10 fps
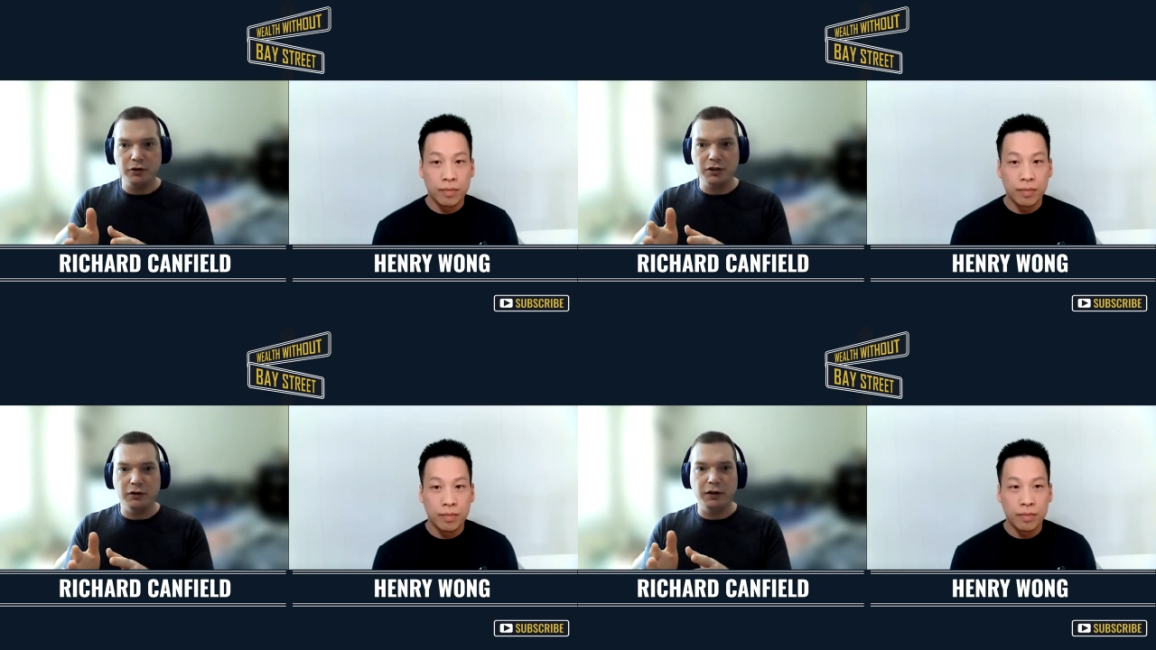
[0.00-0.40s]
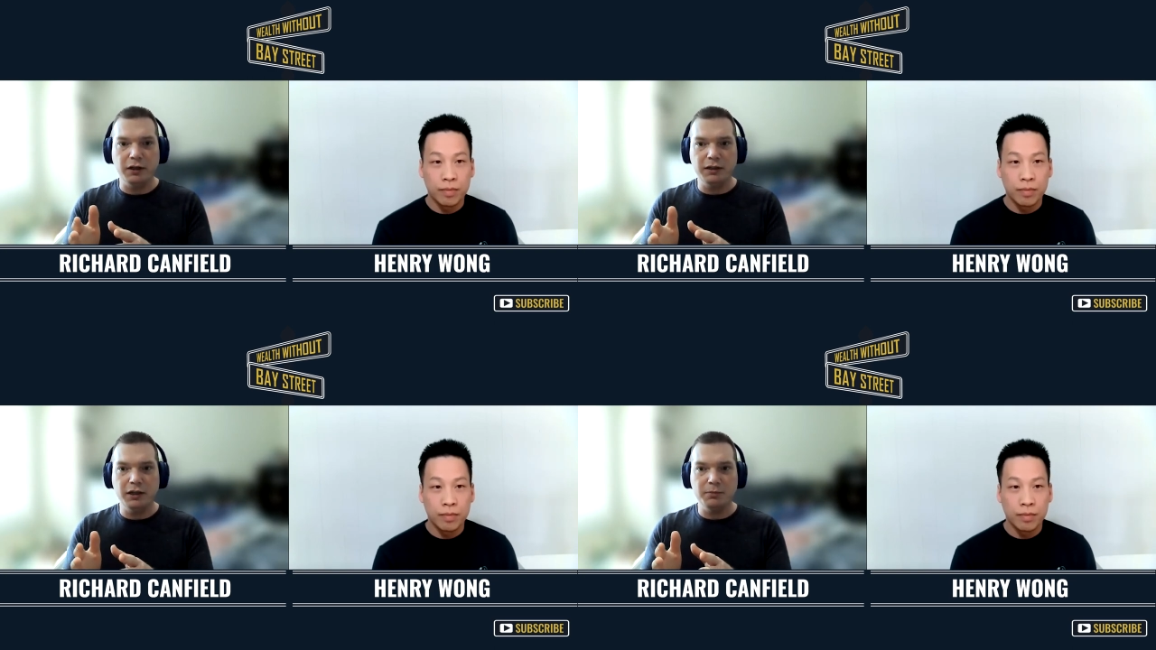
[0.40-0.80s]
Speaker 1: yourself into
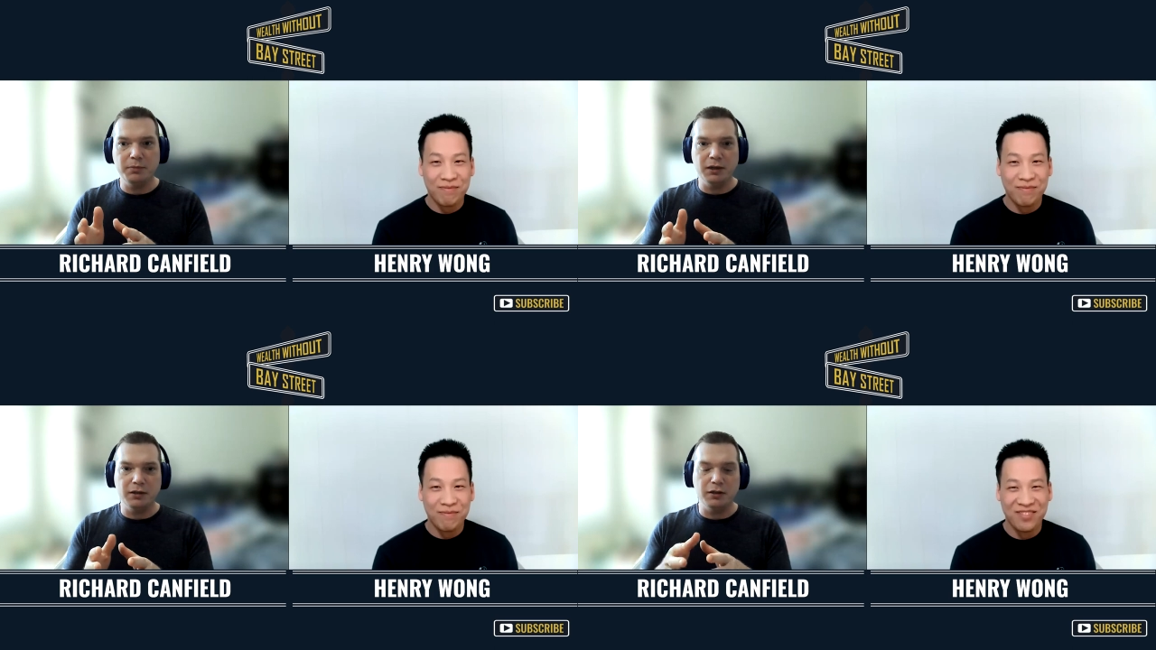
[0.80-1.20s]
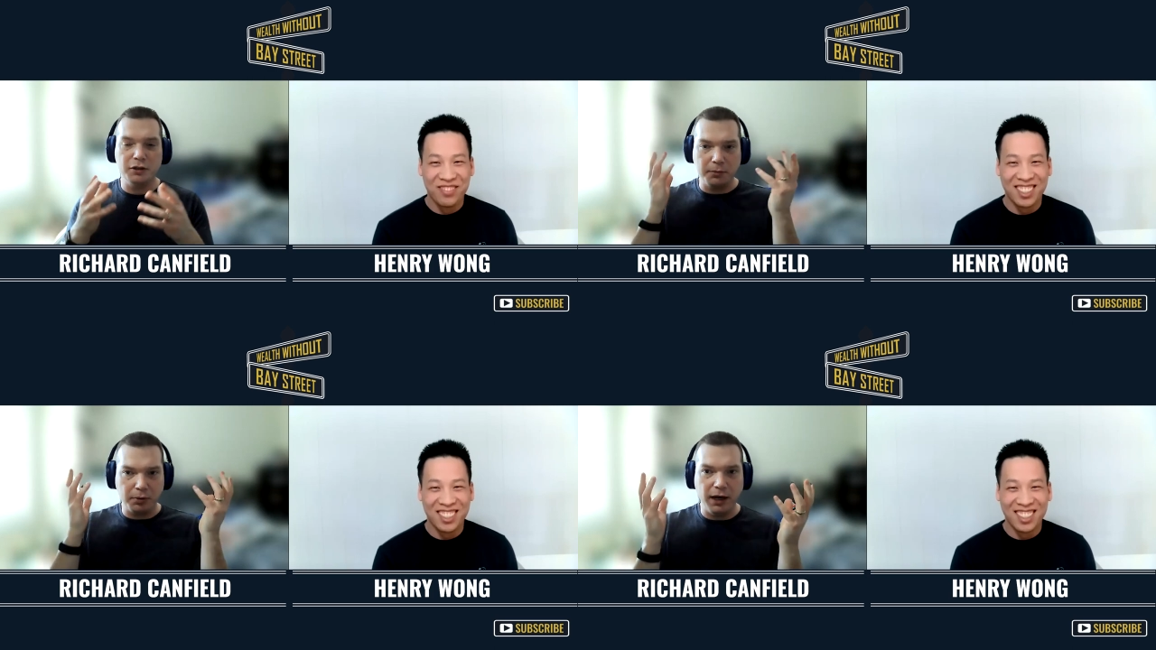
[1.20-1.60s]
the ditch because of the
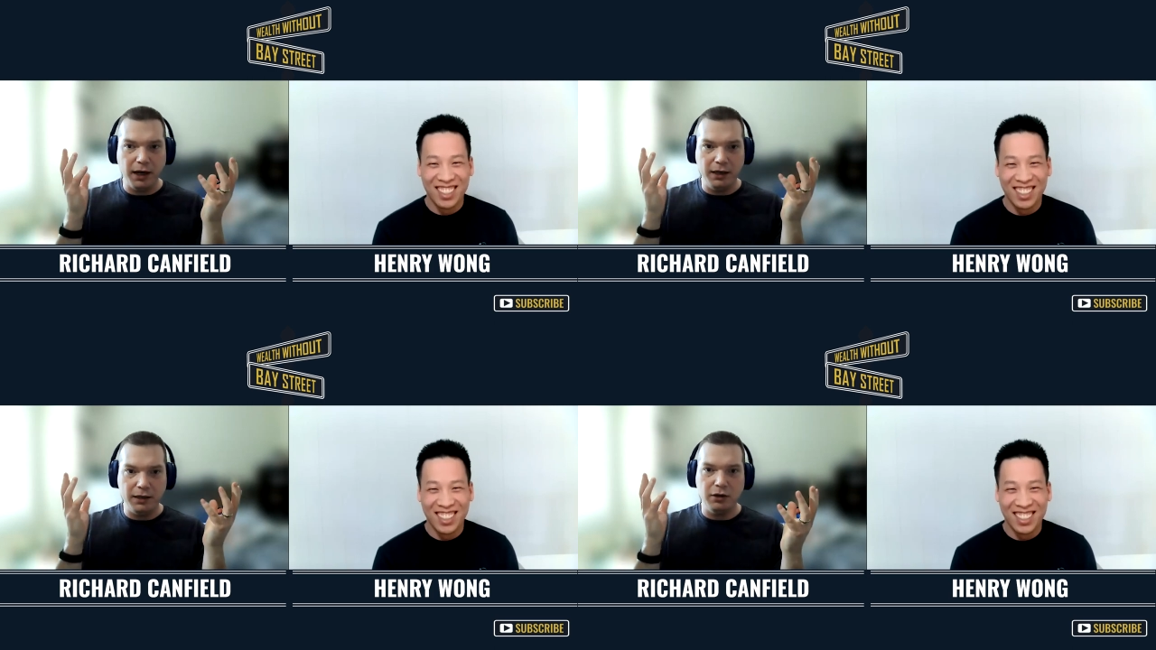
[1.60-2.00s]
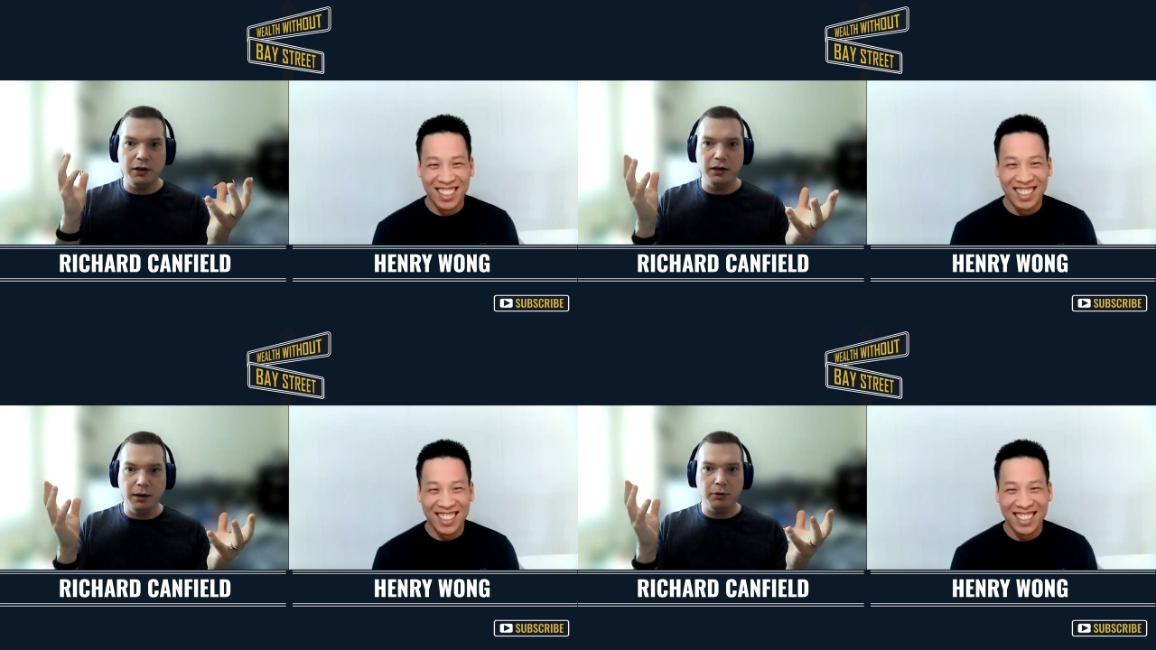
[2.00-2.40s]
surprise on the
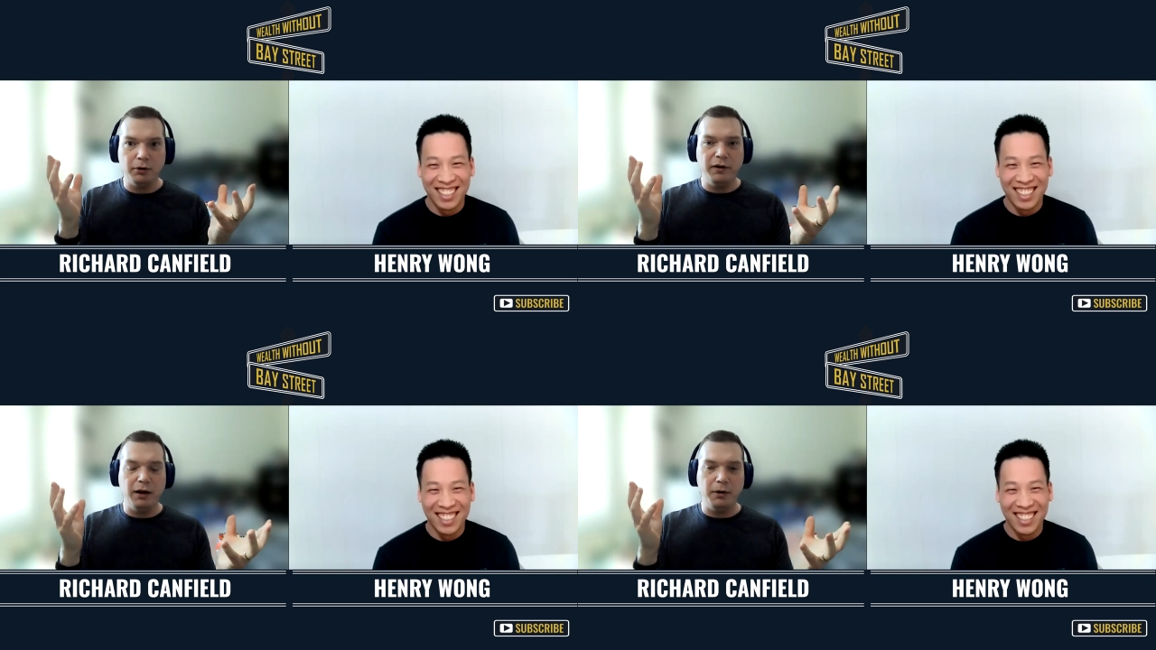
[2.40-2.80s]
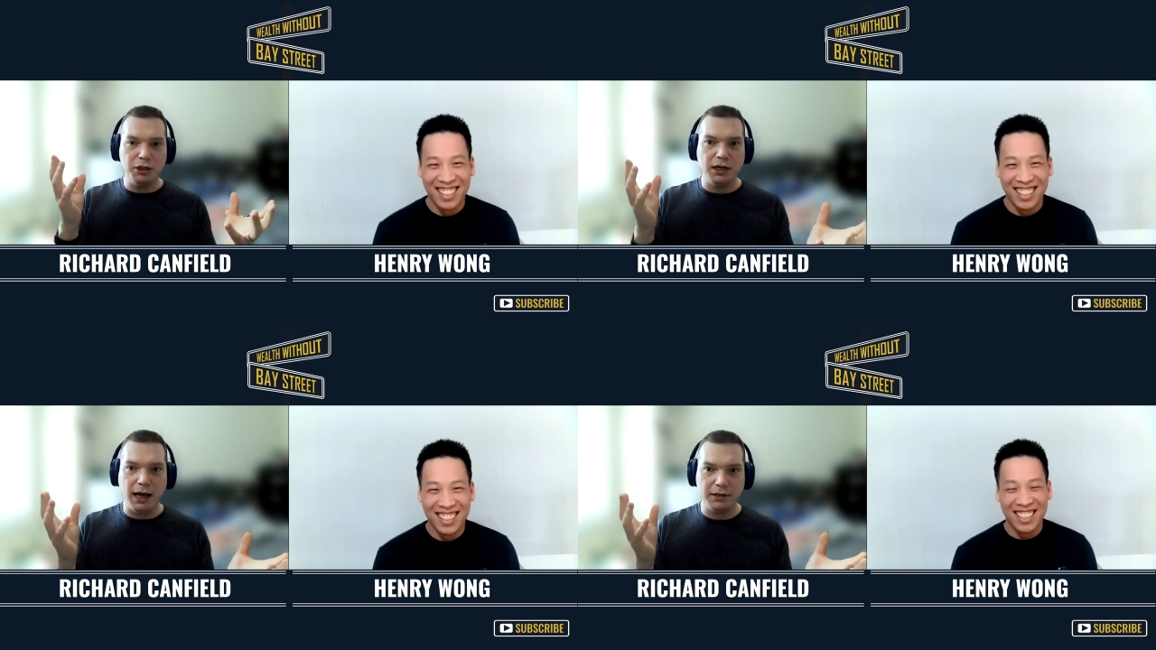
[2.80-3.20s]
number of how much
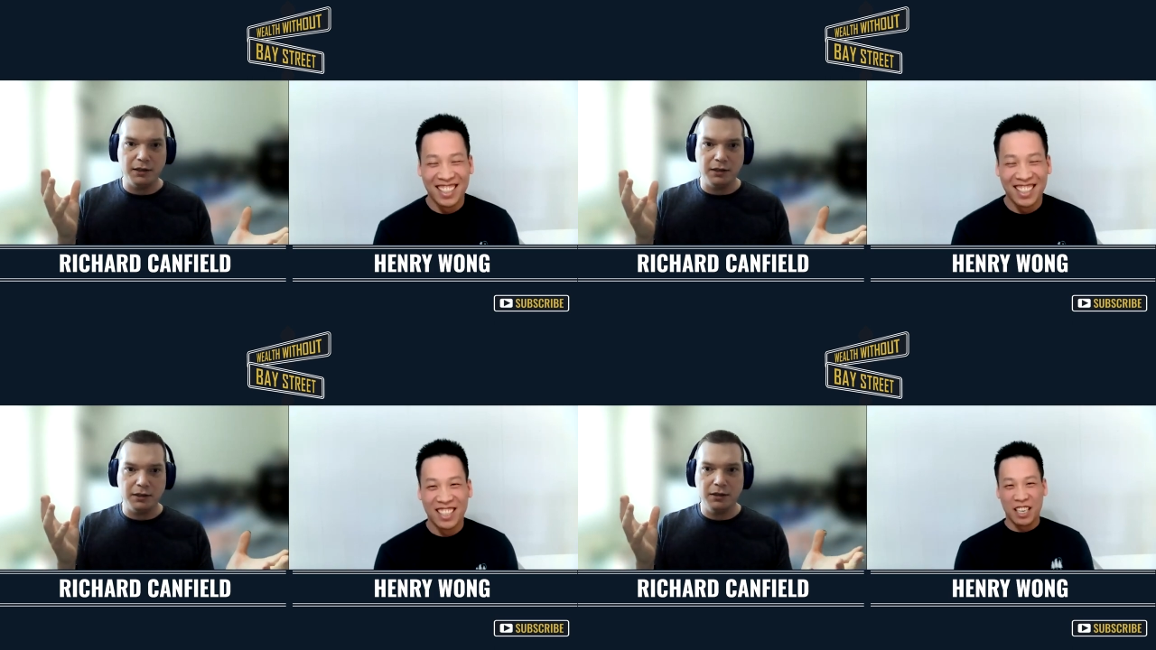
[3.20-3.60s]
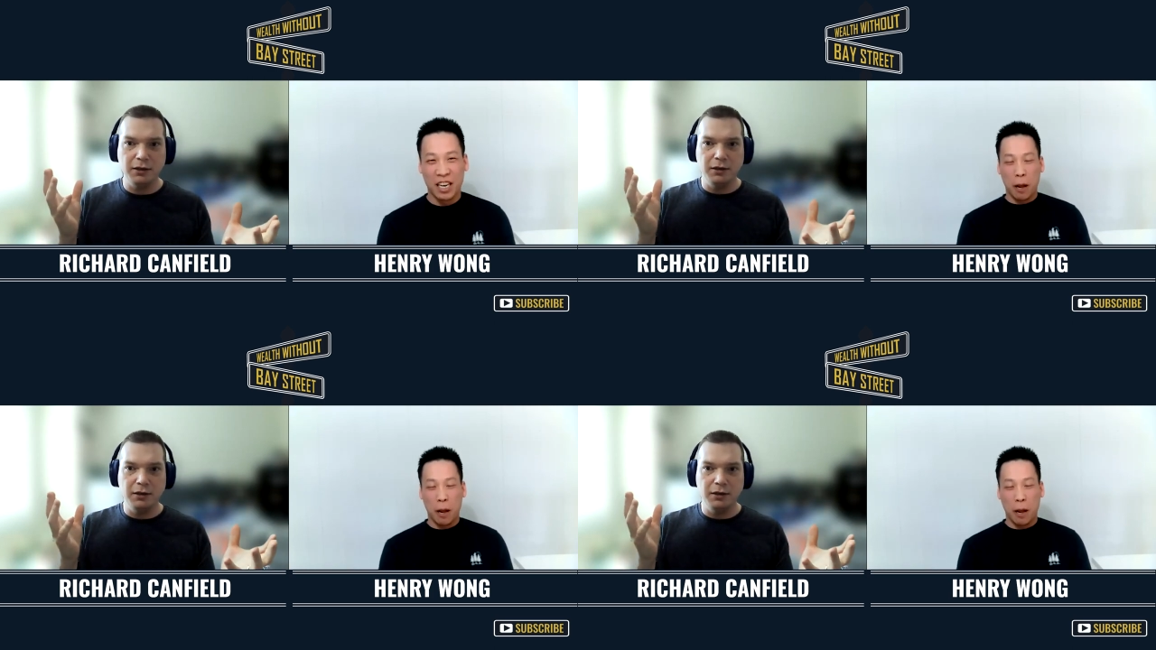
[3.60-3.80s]
taxes